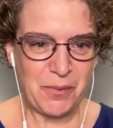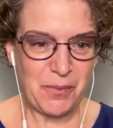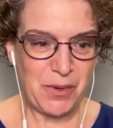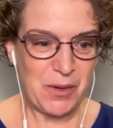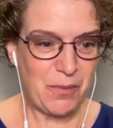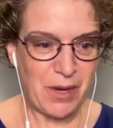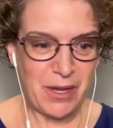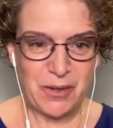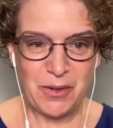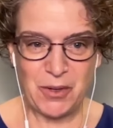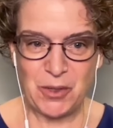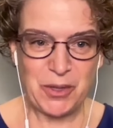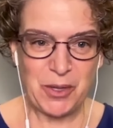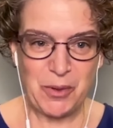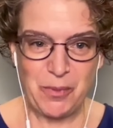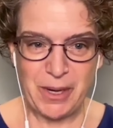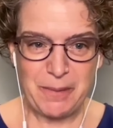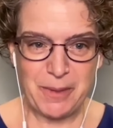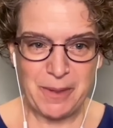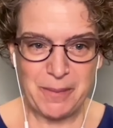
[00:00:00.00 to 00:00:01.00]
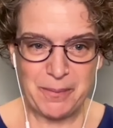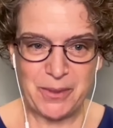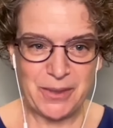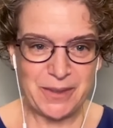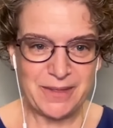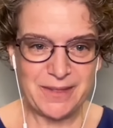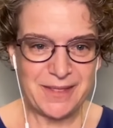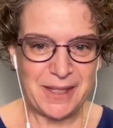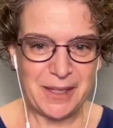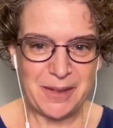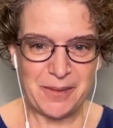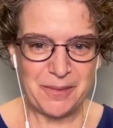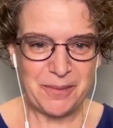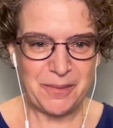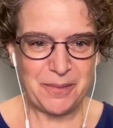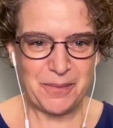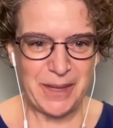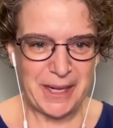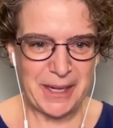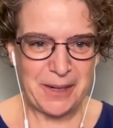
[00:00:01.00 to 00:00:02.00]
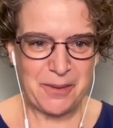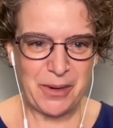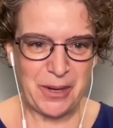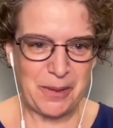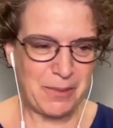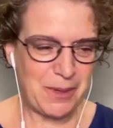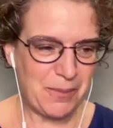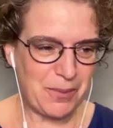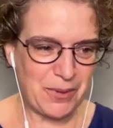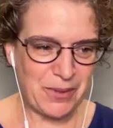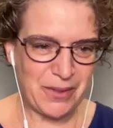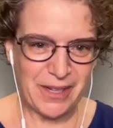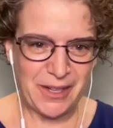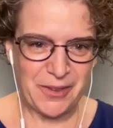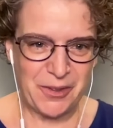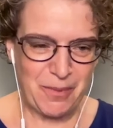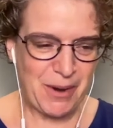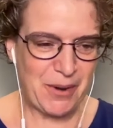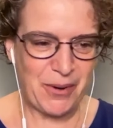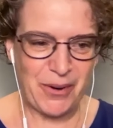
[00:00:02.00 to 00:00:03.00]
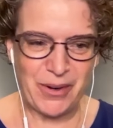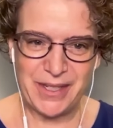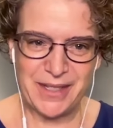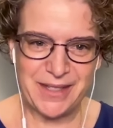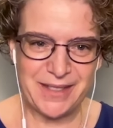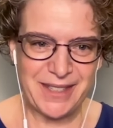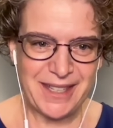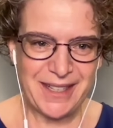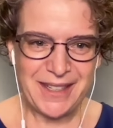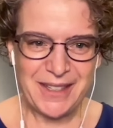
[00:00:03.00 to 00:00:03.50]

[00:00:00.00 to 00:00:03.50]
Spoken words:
We want only white people and Black and brown people, other minorities.